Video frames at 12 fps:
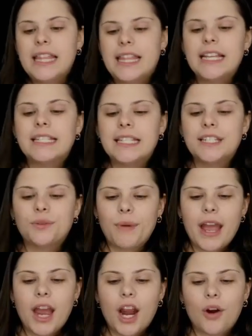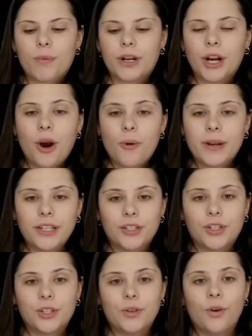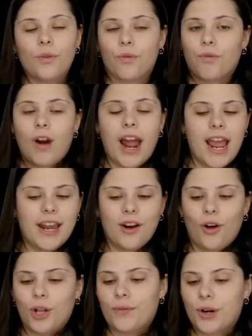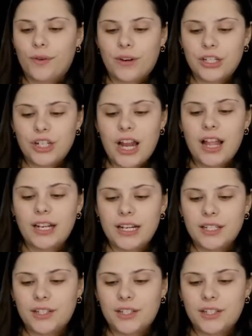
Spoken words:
This is where we're going to write all of our functionalities.